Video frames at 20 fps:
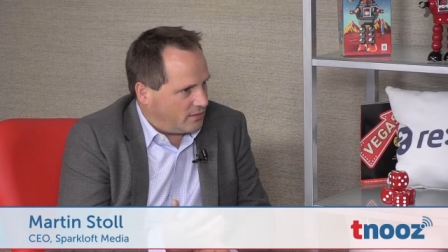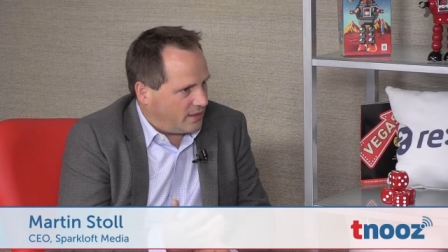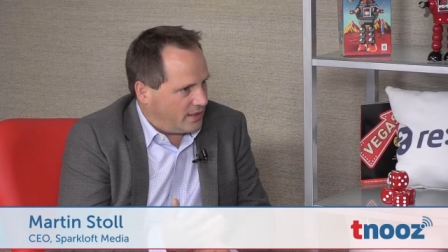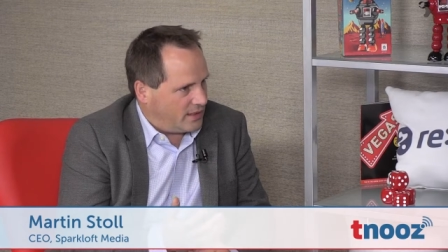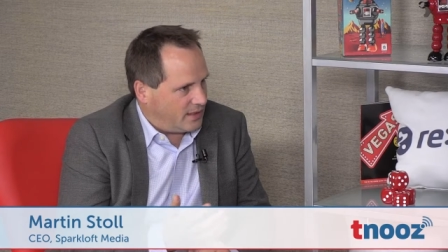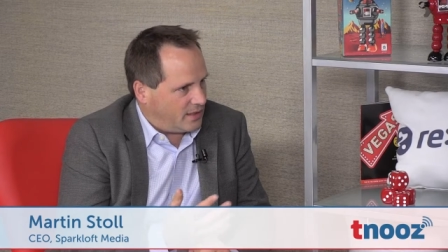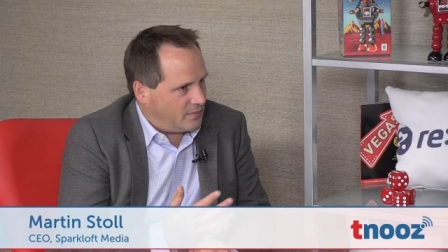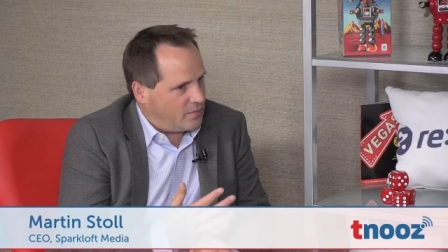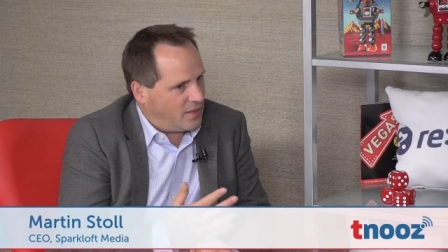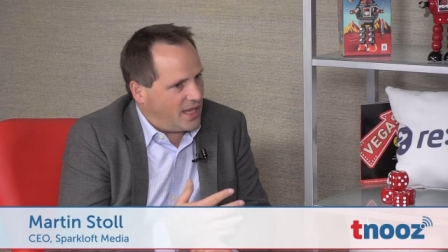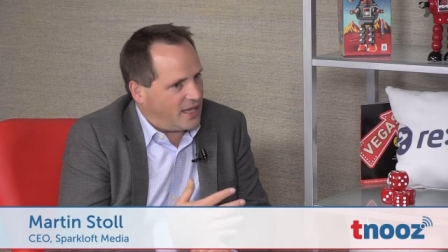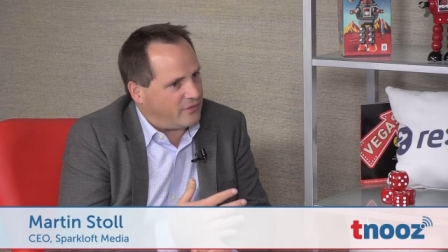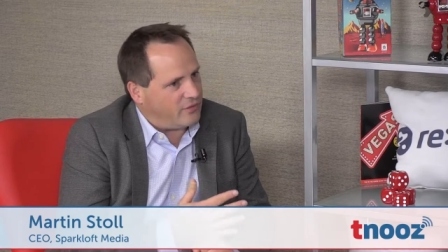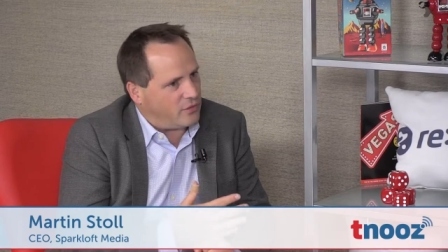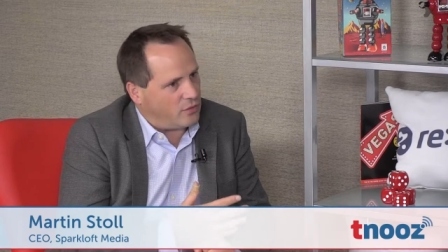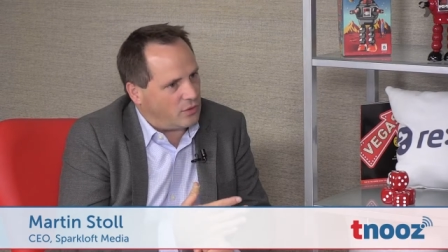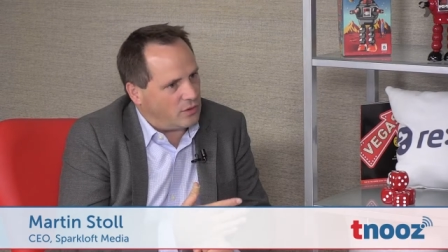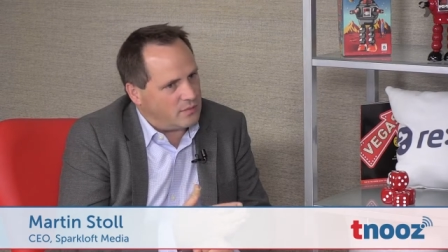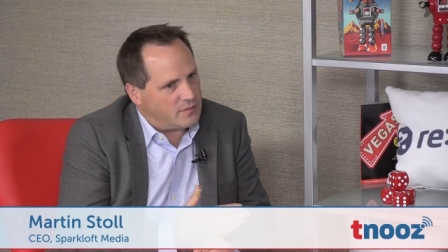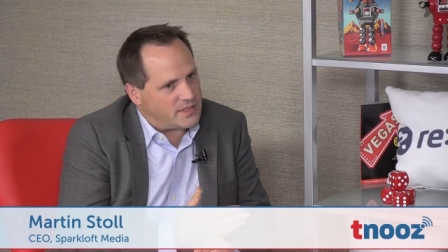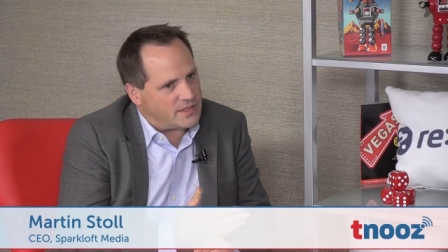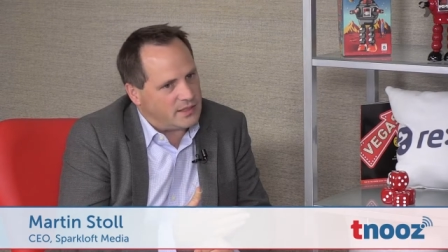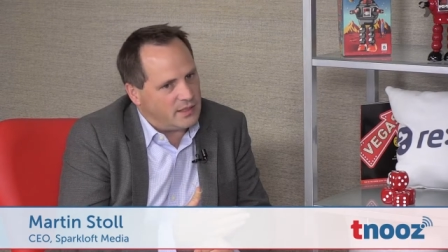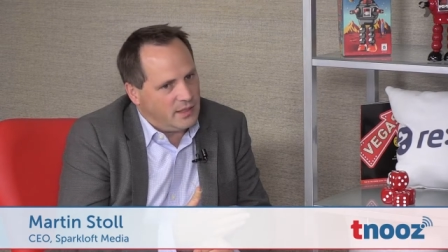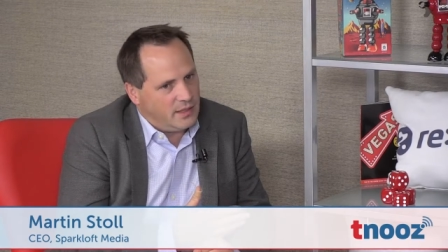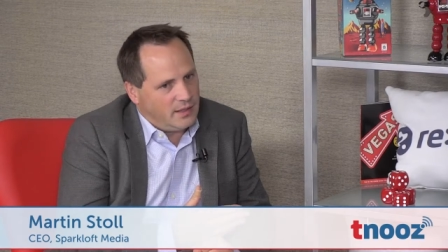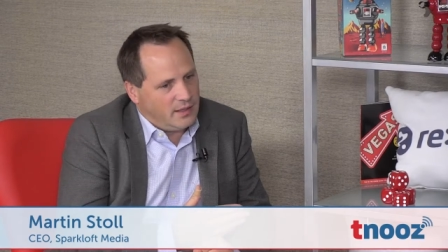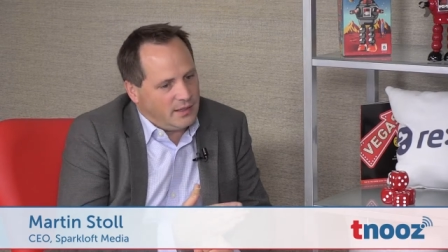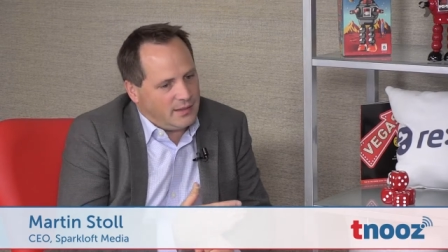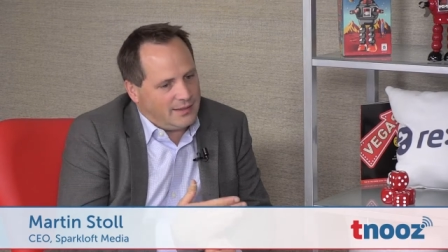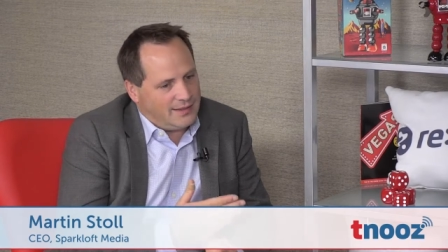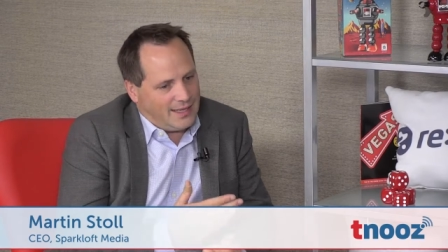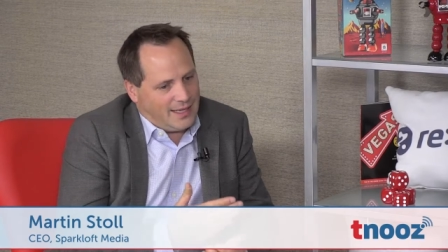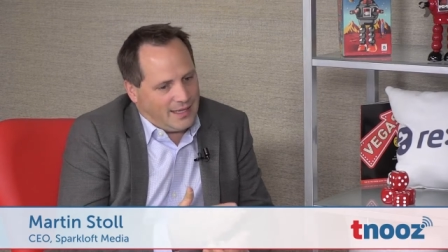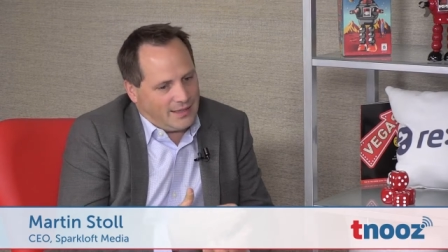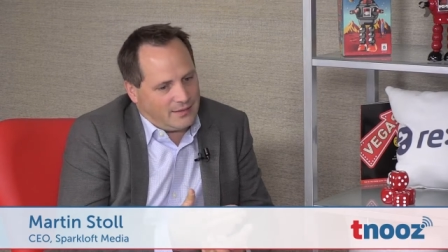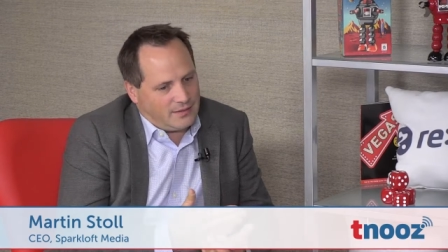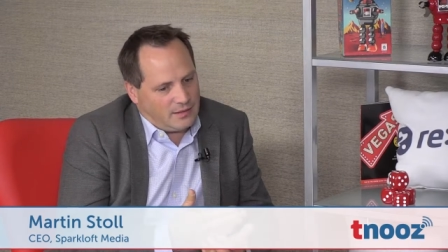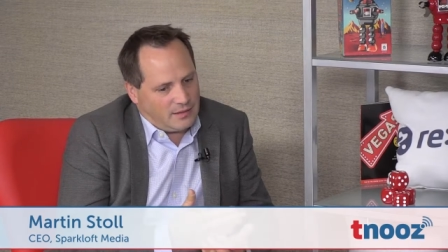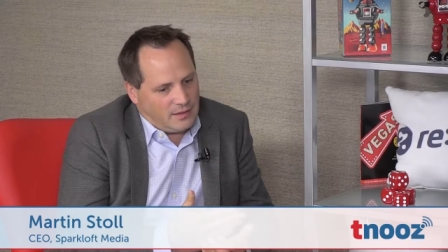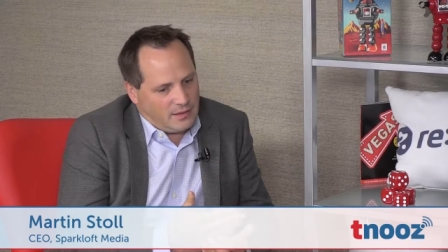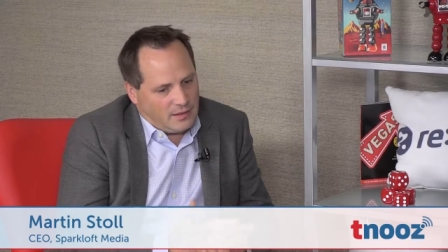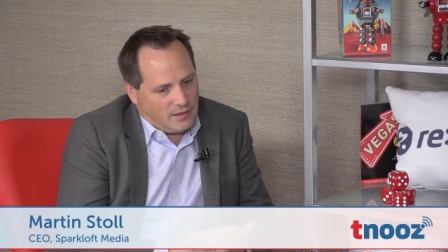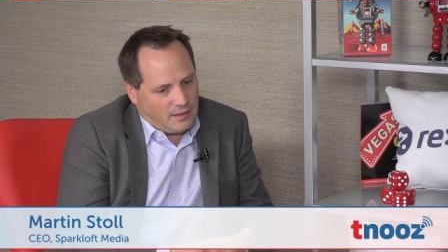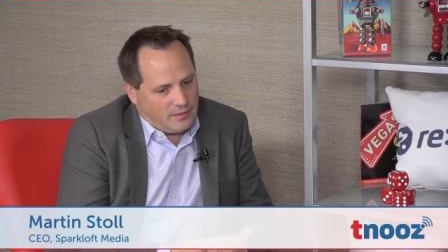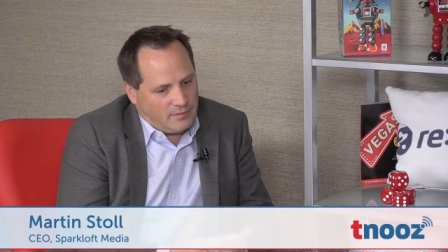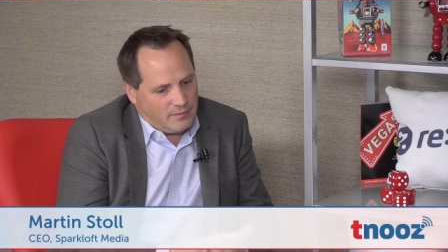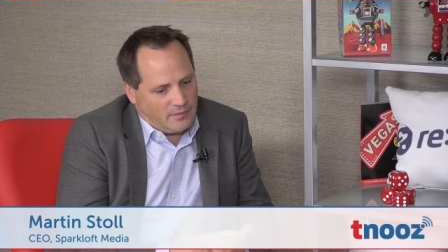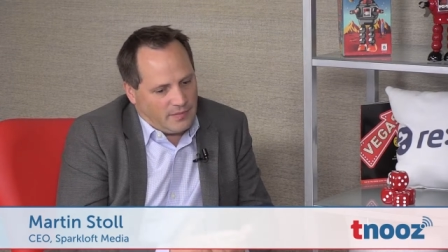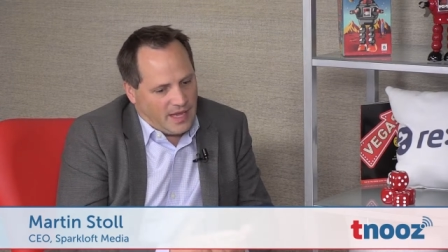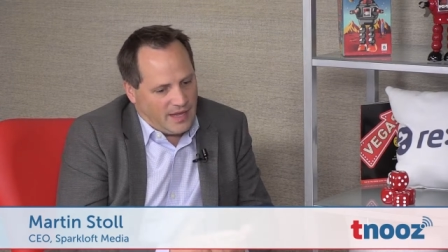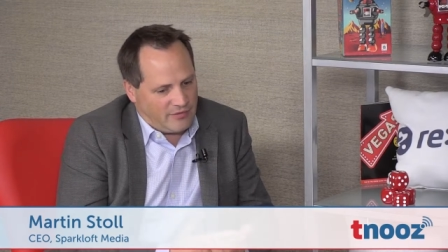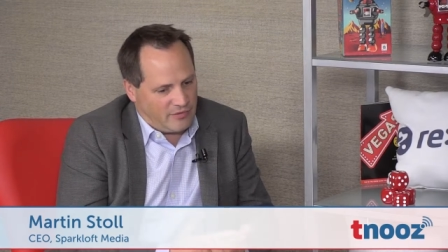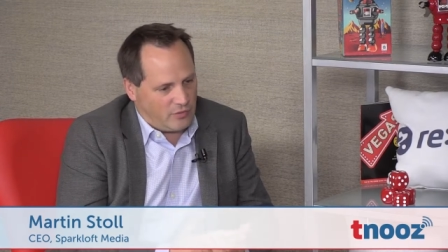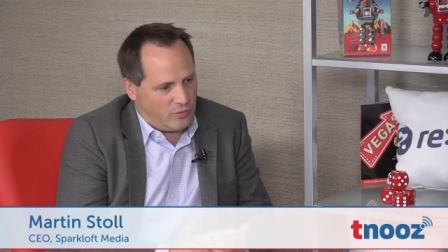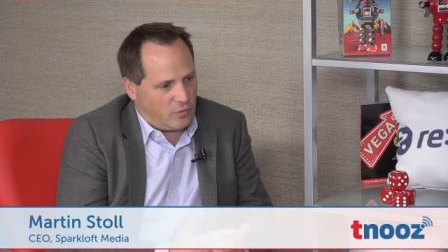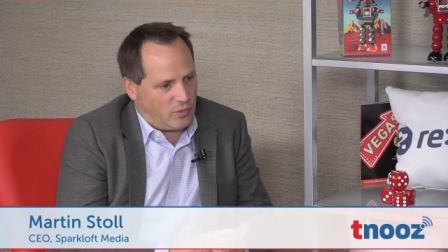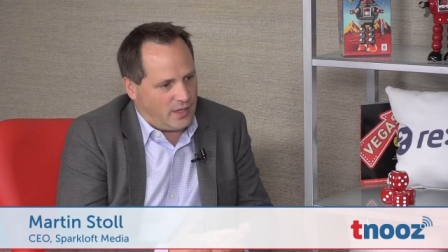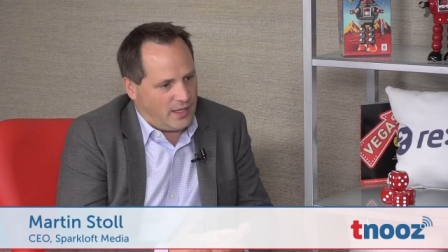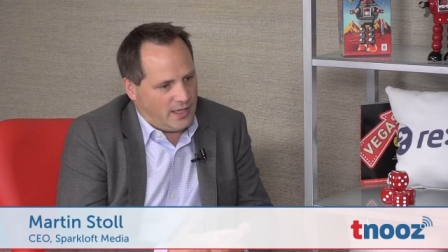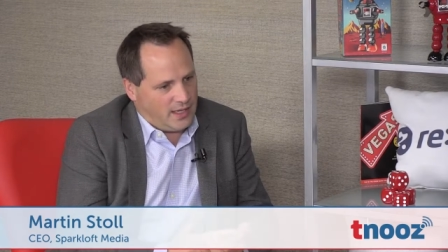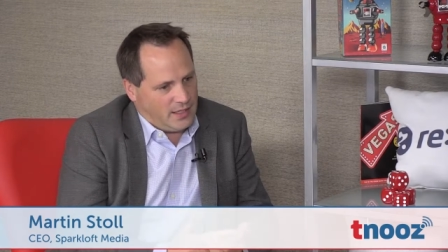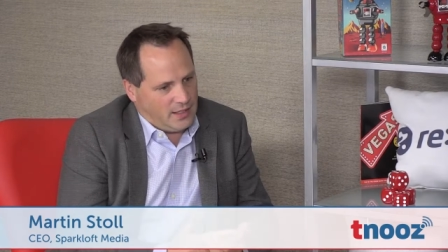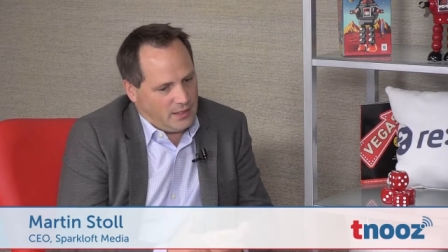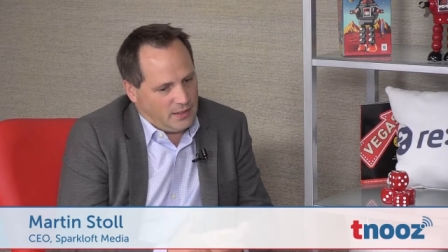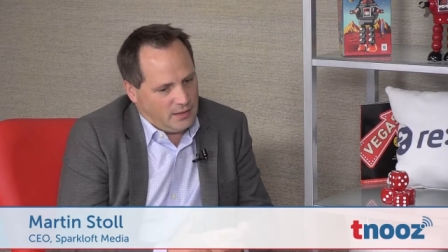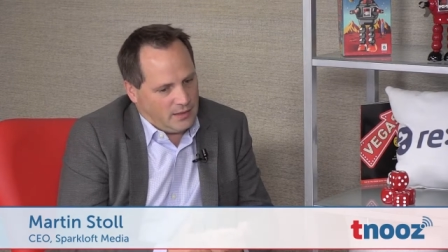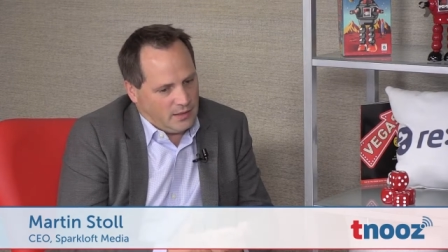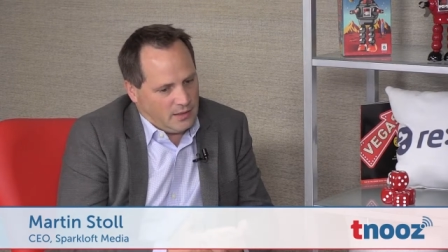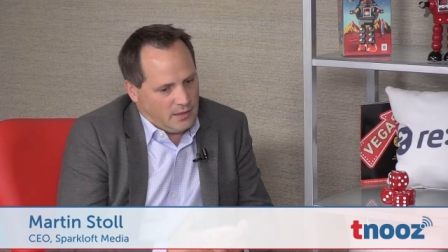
right? And platforms that um, have a way